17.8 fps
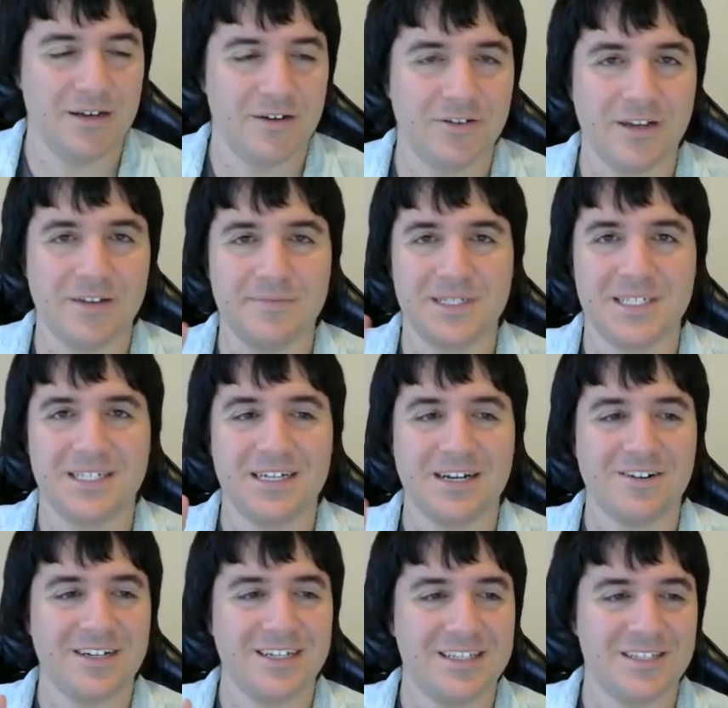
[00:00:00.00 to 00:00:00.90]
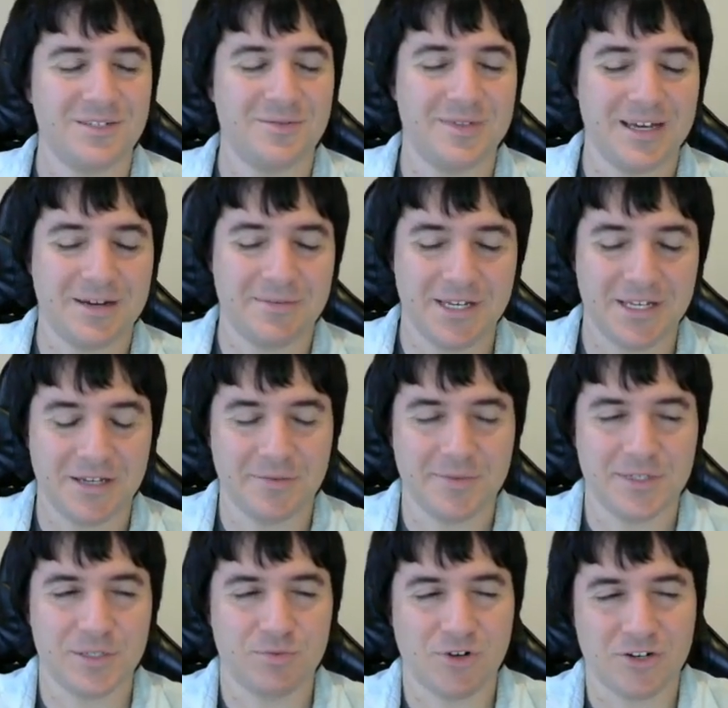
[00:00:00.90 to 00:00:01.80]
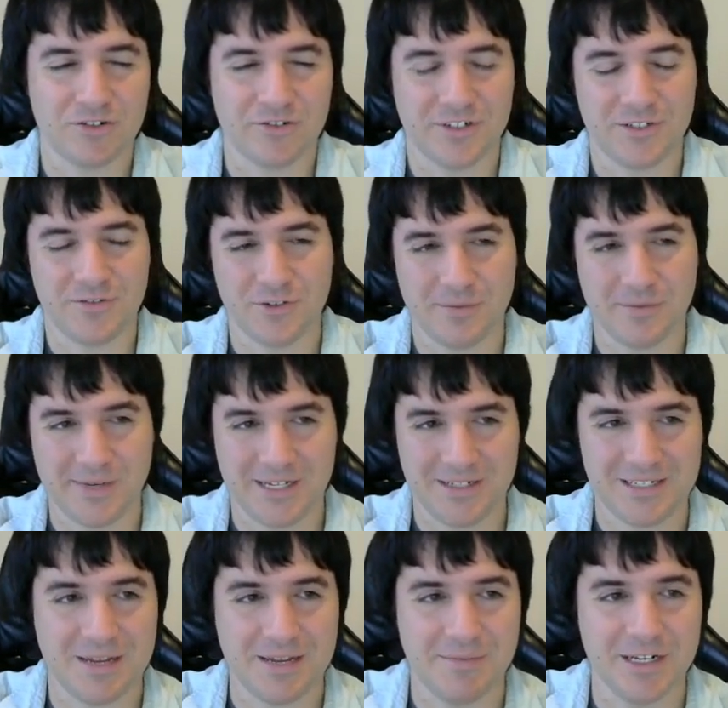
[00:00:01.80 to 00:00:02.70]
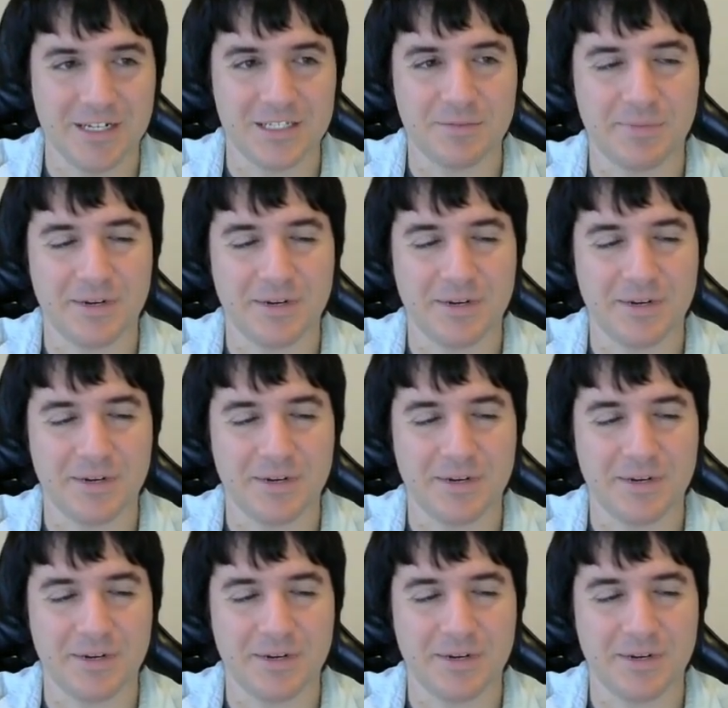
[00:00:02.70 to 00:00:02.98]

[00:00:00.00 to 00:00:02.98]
Okay, I've been staring at this without making much progress for about 10 minutes,